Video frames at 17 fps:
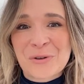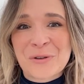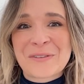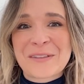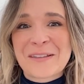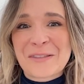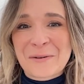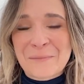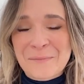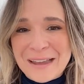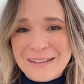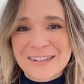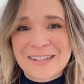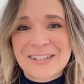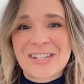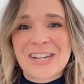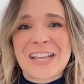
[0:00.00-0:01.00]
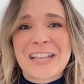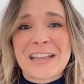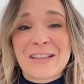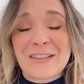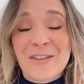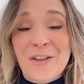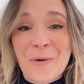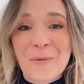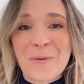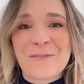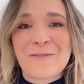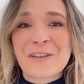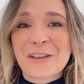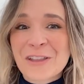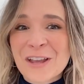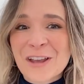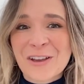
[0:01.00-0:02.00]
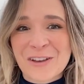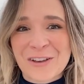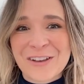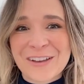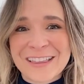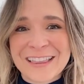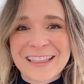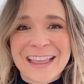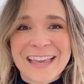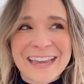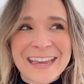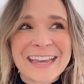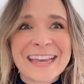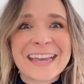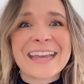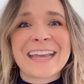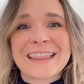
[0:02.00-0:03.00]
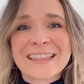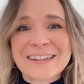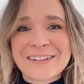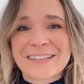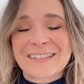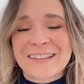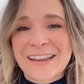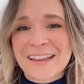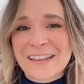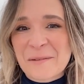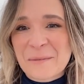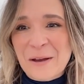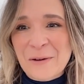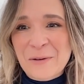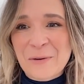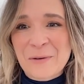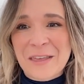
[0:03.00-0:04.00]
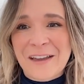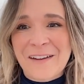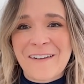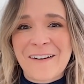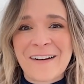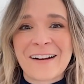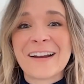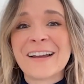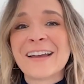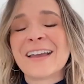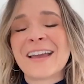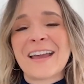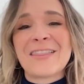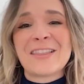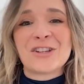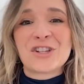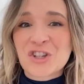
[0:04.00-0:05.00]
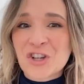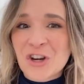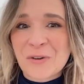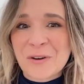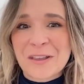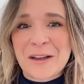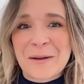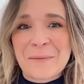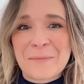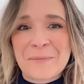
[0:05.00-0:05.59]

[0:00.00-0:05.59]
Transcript: and their messaging and feeling good like in their skin about who they are, and then showing up